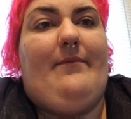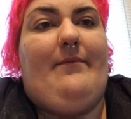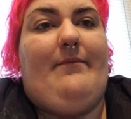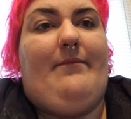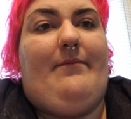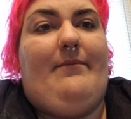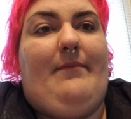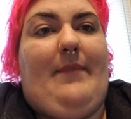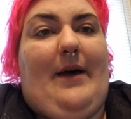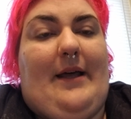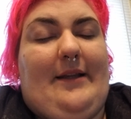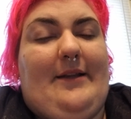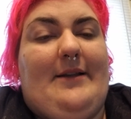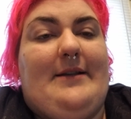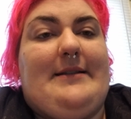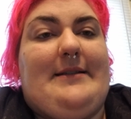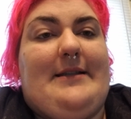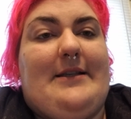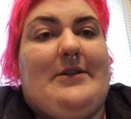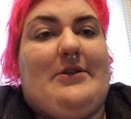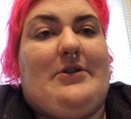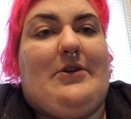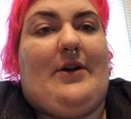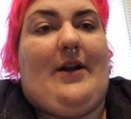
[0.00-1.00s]
my little
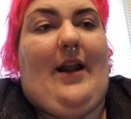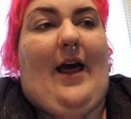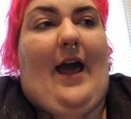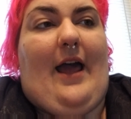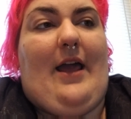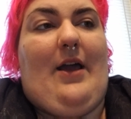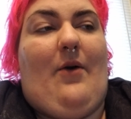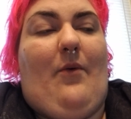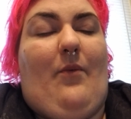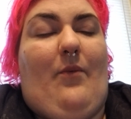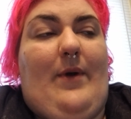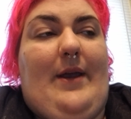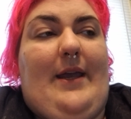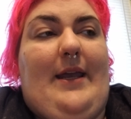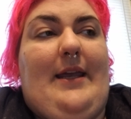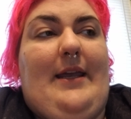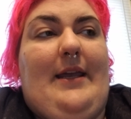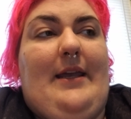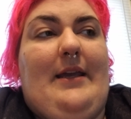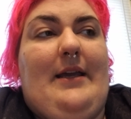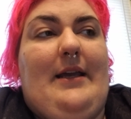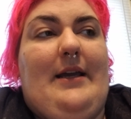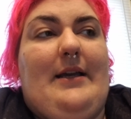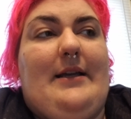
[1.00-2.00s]
sister and I,
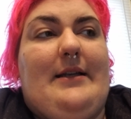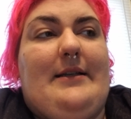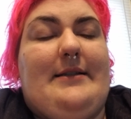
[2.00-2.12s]
we